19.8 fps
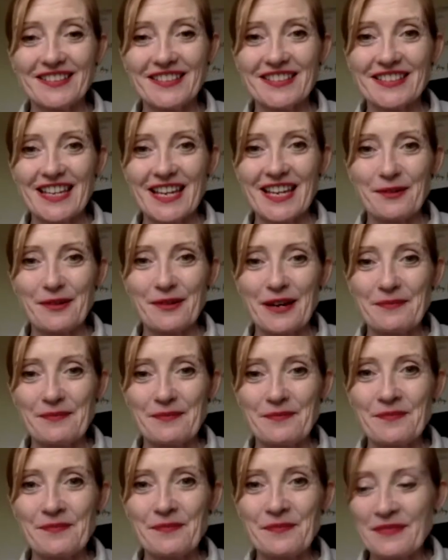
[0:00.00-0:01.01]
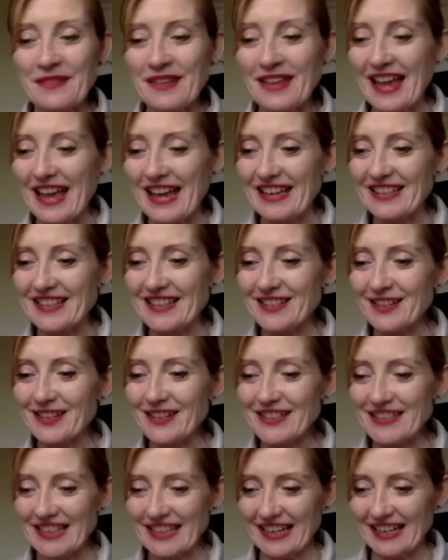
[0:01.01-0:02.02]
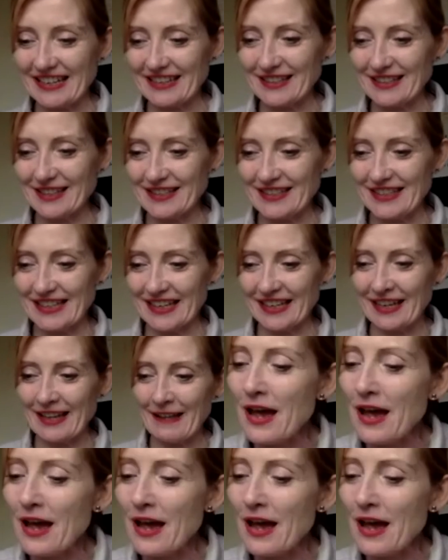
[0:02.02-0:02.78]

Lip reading: So exciting.